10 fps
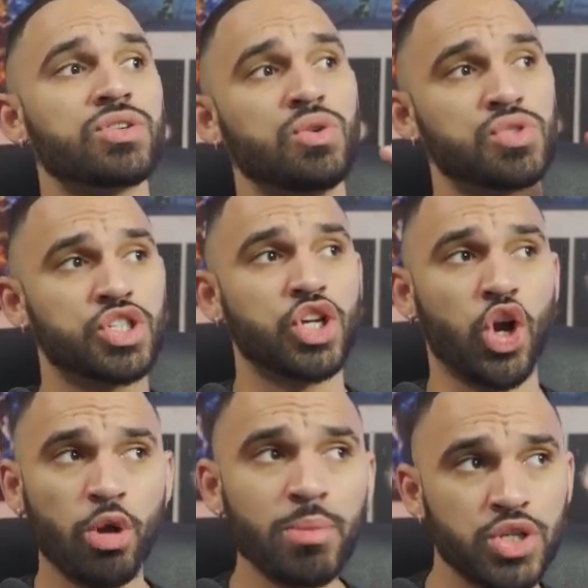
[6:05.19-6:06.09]
So
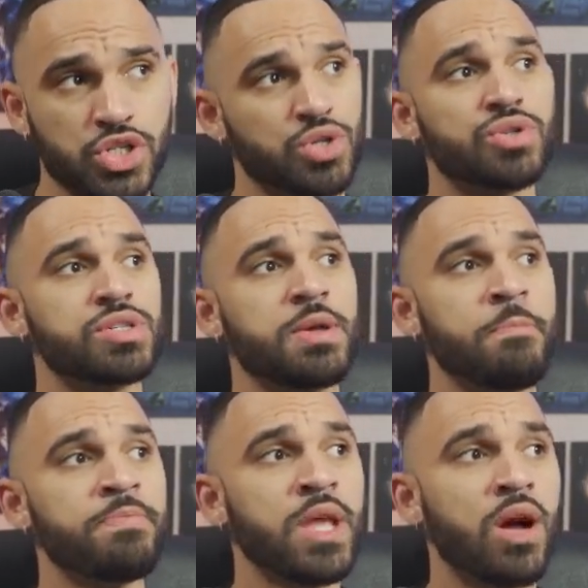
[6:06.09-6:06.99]
skirmishers
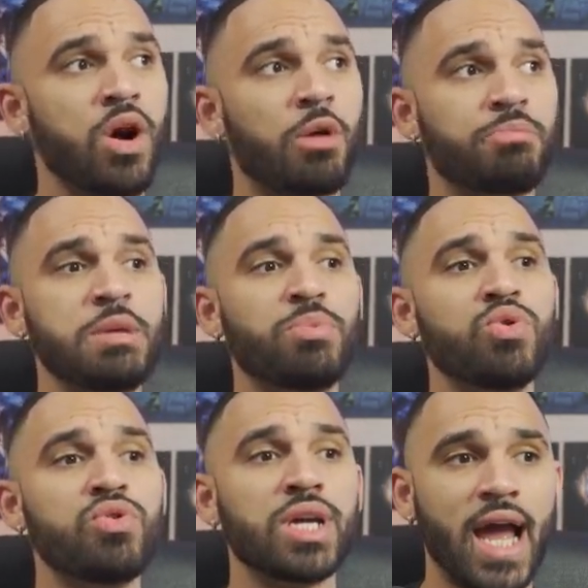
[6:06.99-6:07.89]
are people
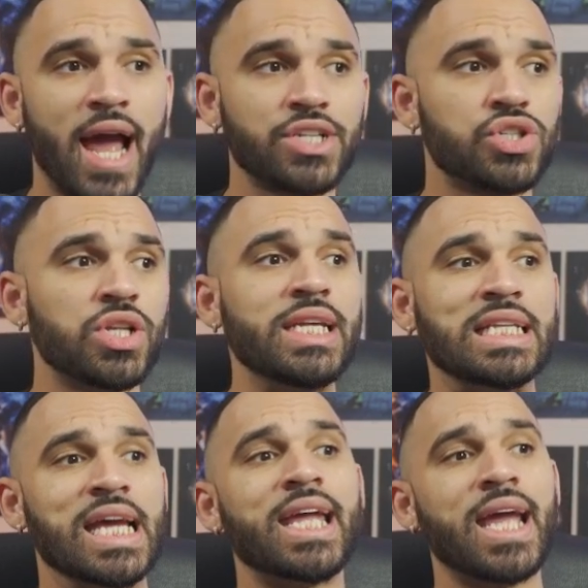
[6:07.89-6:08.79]
who can actually
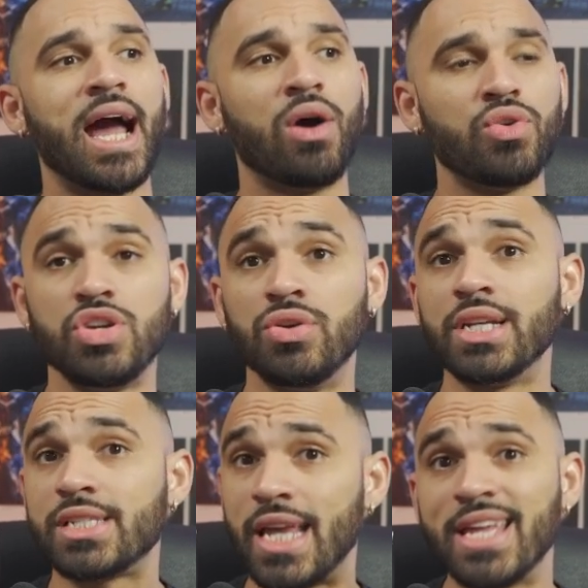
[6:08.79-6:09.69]
take out
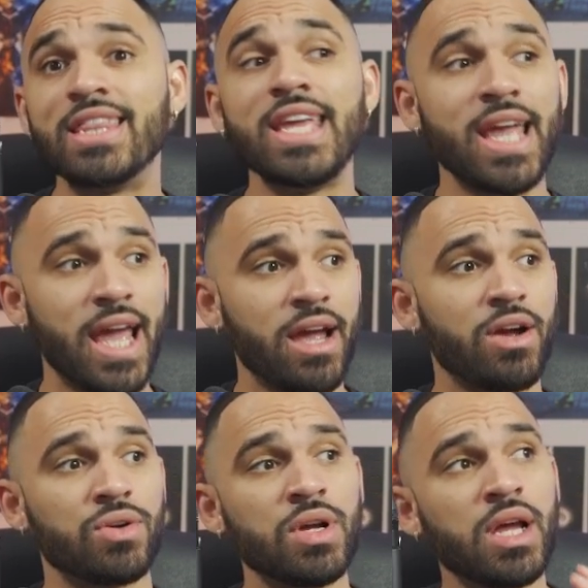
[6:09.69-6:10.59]
units in the
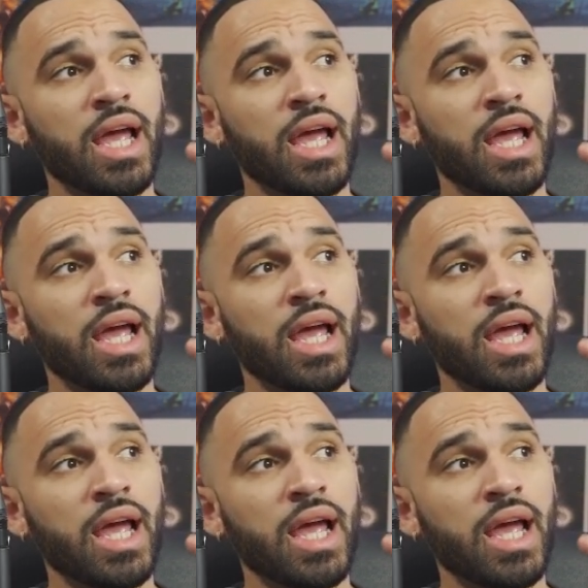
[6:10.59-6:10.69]
air.